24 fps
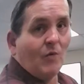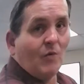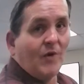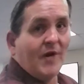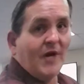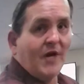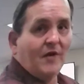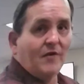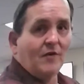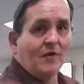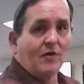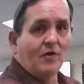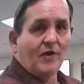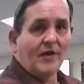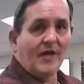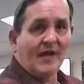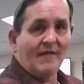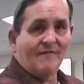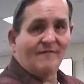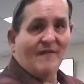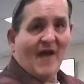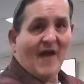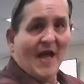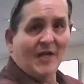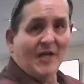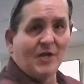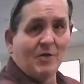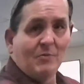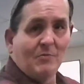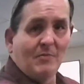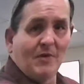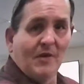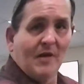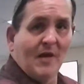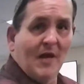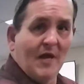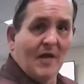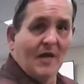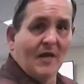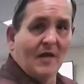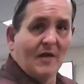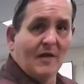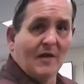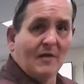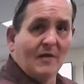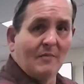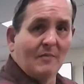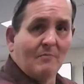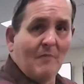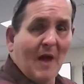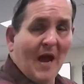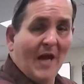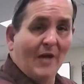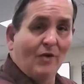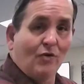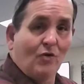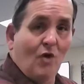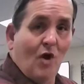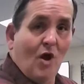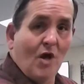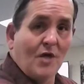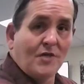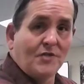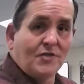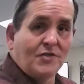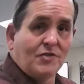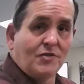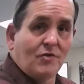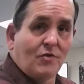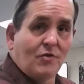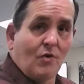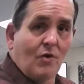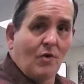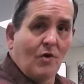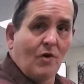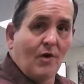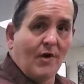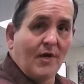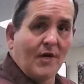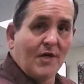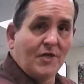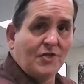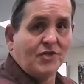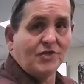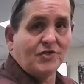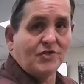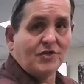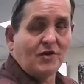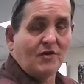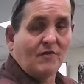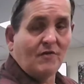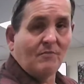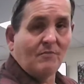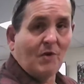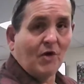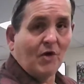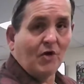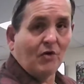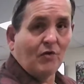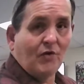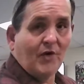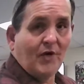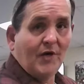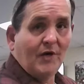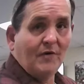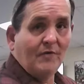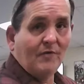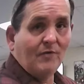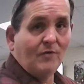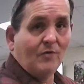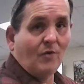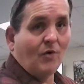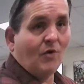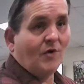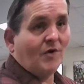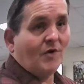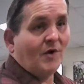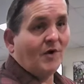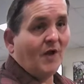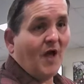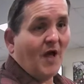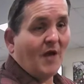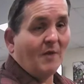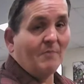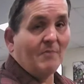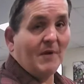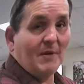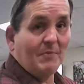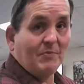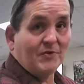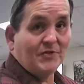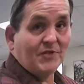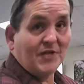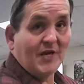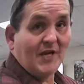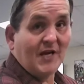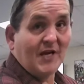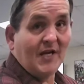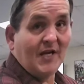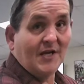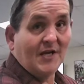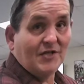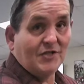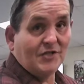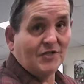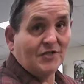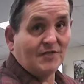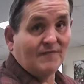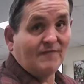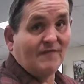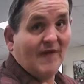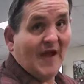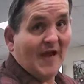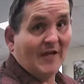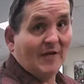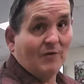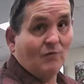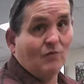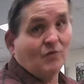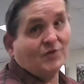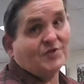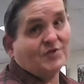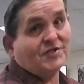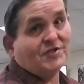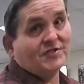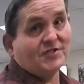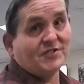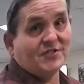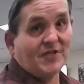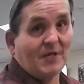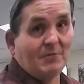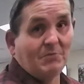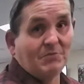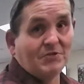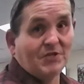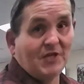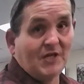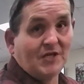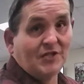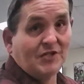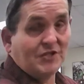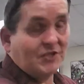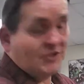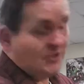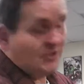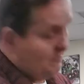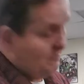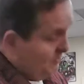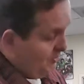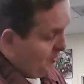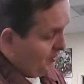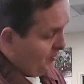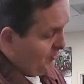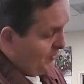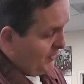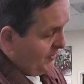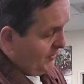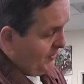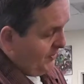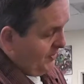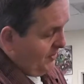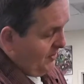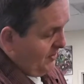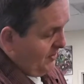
We either look at vacuum in microns or inches or mercury, or a lot of people say inches of vacuum, which is the same as the inches of mercury.